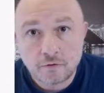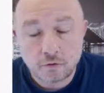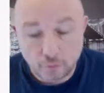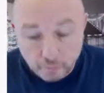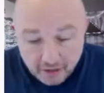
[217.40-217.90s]

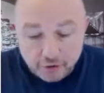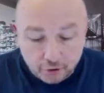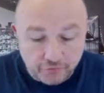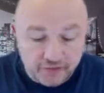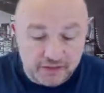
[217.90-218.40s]
to build the
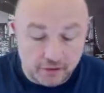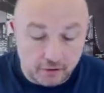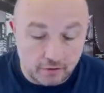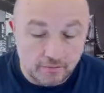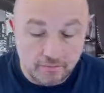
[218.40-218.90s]
convex hull?
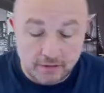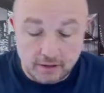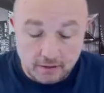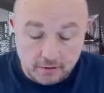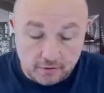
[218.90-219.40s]

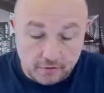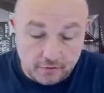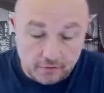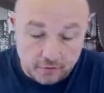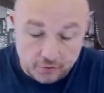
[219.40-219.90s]

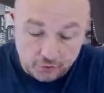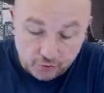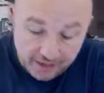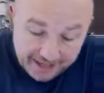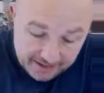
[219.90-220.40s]
So
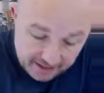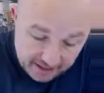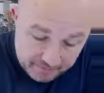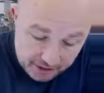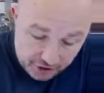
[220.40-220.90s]
let's
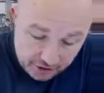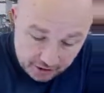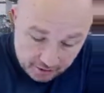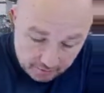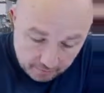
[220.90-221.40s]

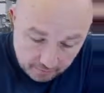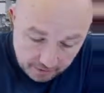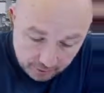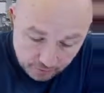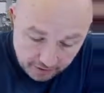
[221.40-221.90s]
imagine
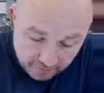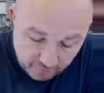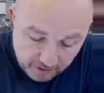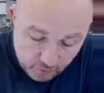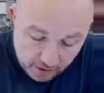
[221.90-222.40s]
that we have
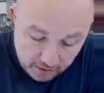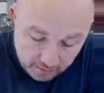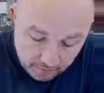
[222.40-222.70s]
P1